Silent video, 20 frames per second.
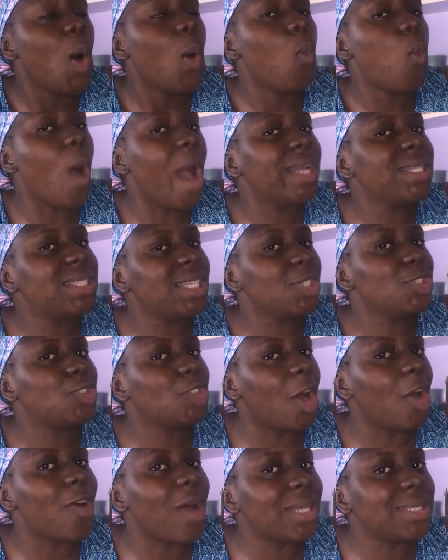What did
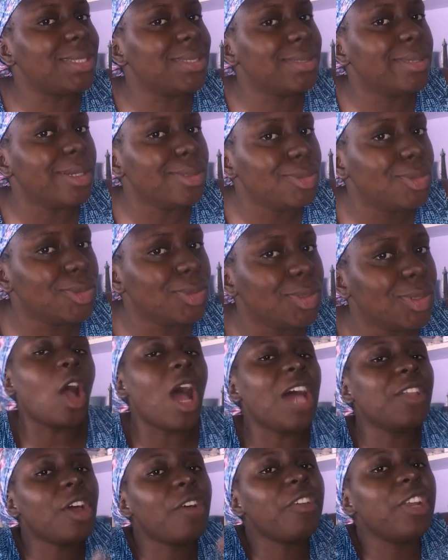Dorothy they do?
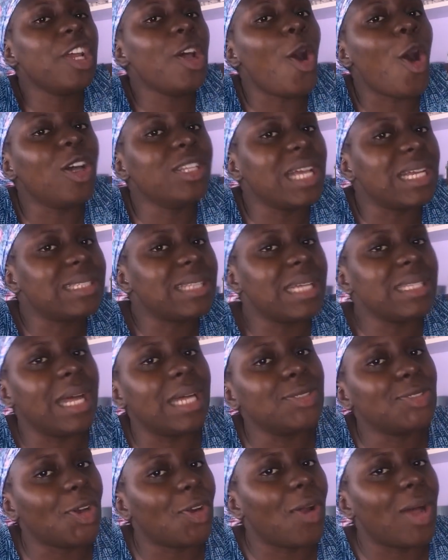Cause I don't really understand
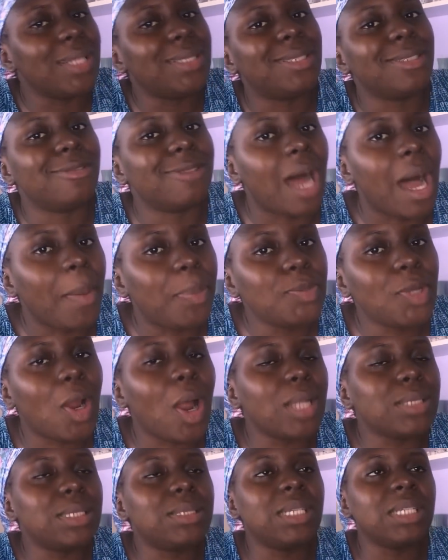that Dorothy rap.
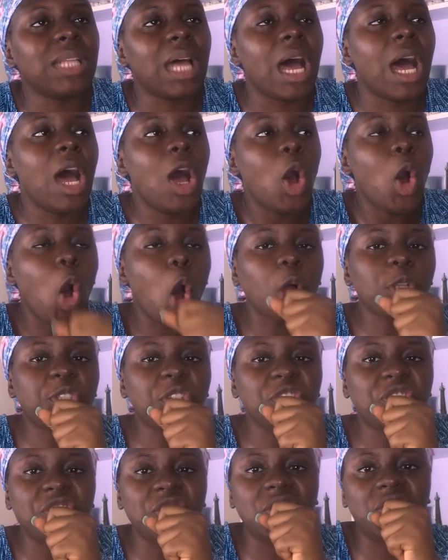Dorothy say now
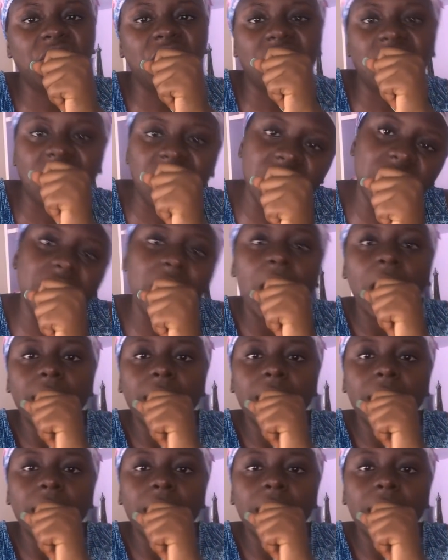OTTTT.